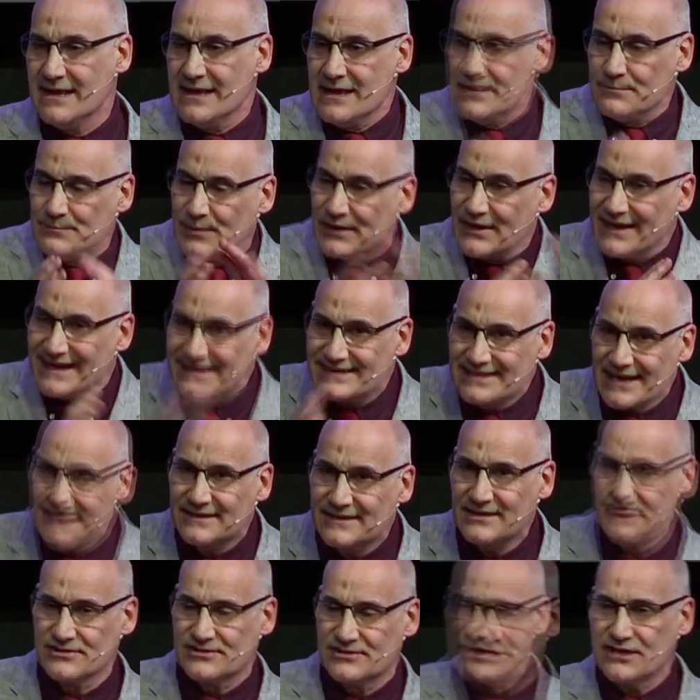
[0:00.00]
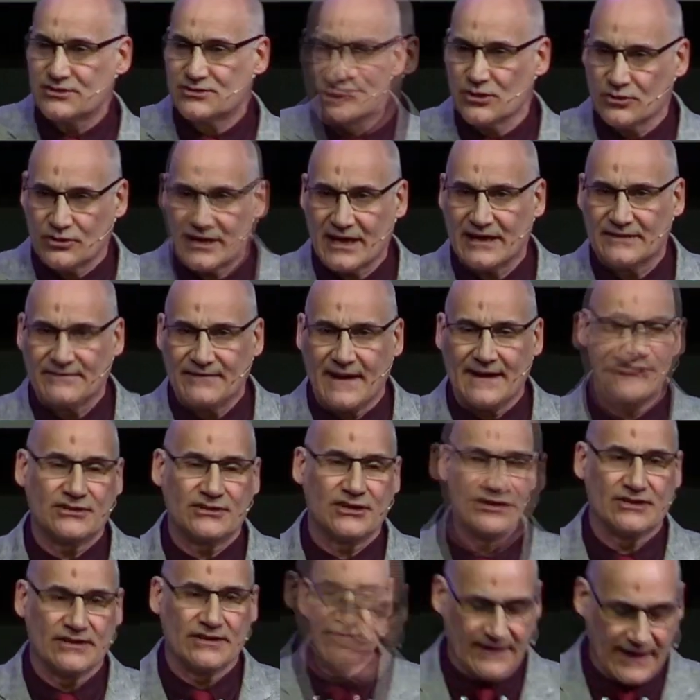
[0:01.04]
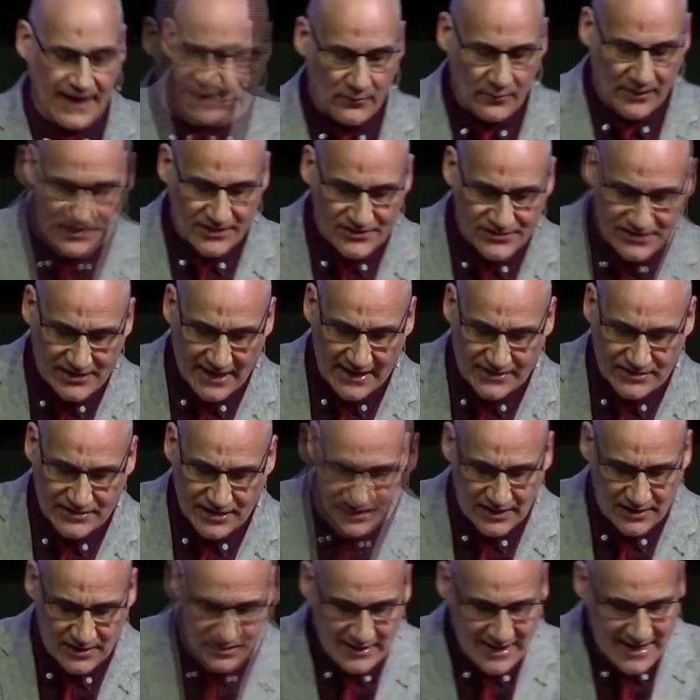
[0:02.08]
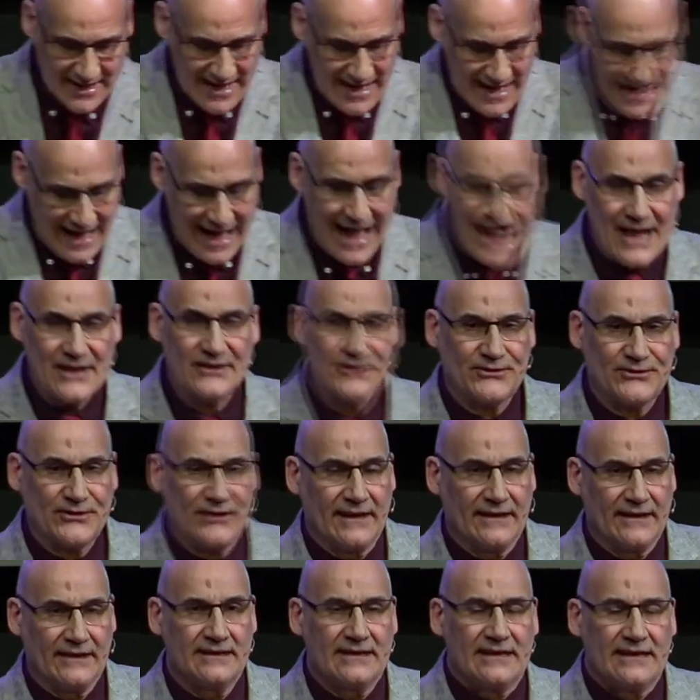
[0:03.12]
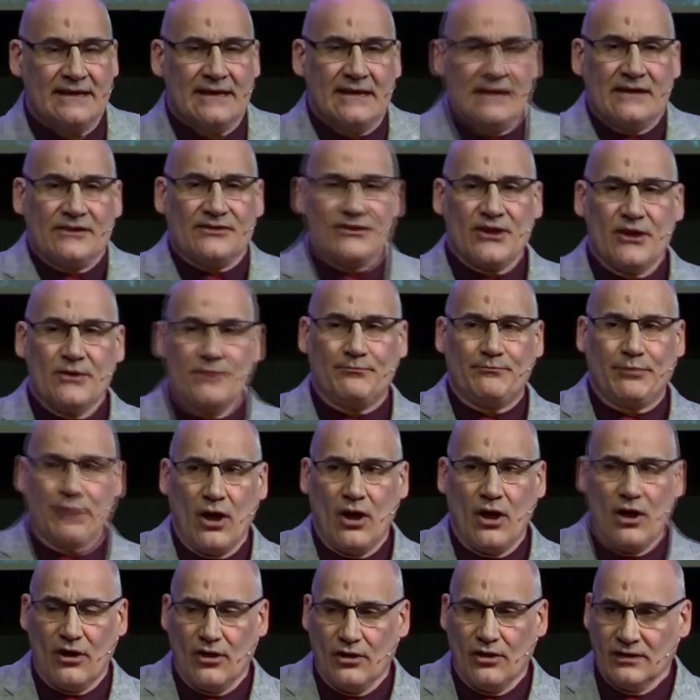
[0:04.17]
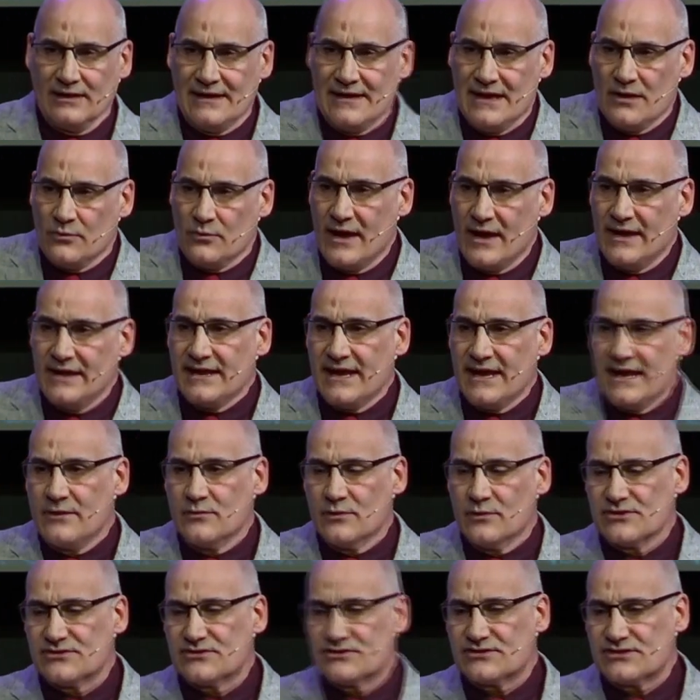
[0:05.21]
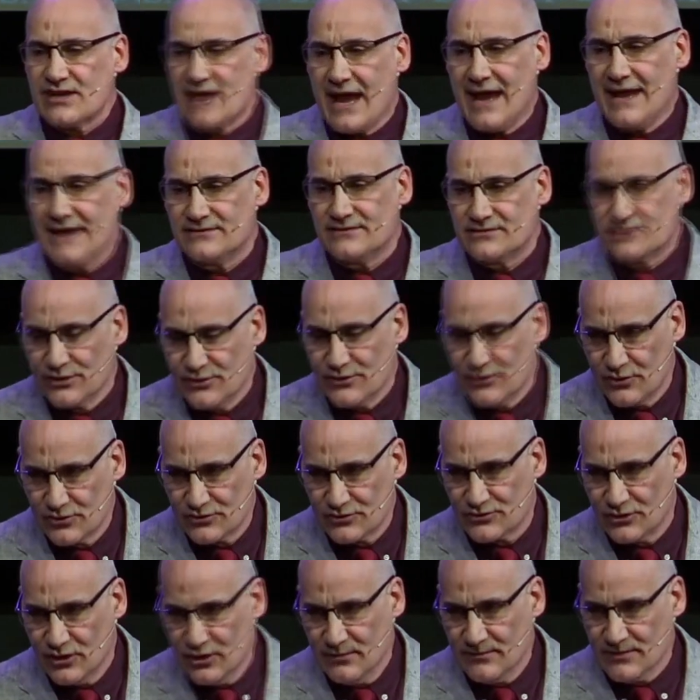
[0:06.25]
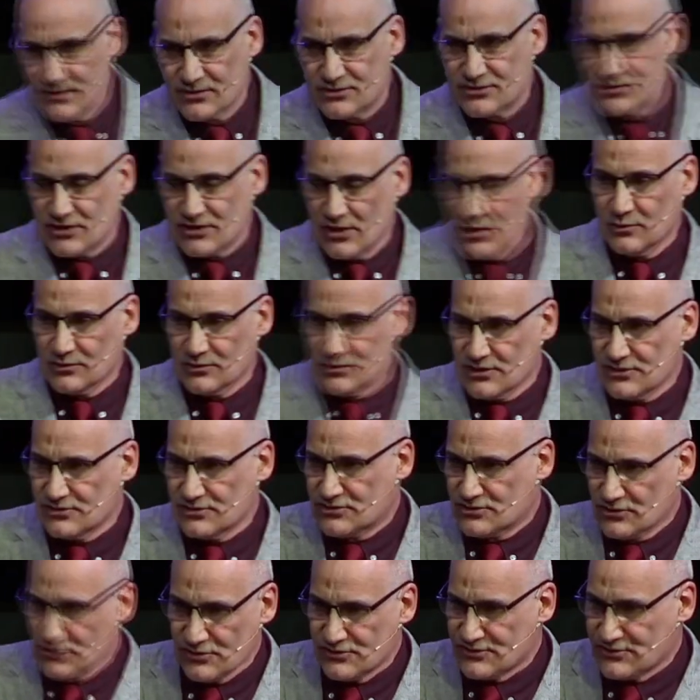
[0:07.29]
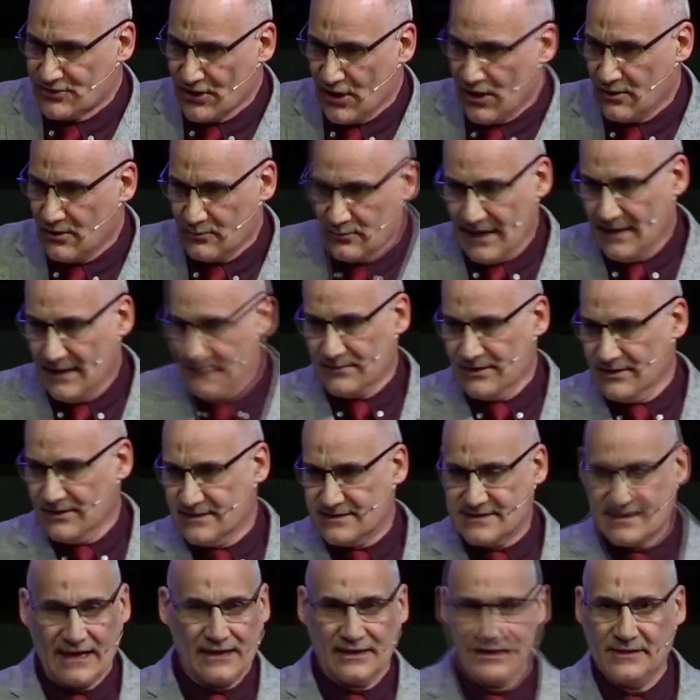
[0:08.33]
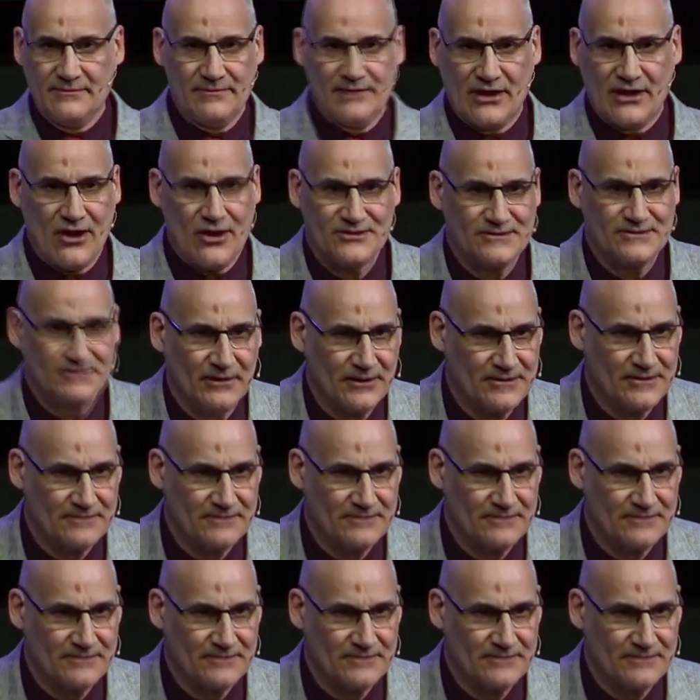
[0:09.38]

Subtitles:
But he didn't. He took advantage of it. I want to say to you, I think that Paul, when he was tied to those Roman soldiers, just thought, well, I'm going to tell them the gospel.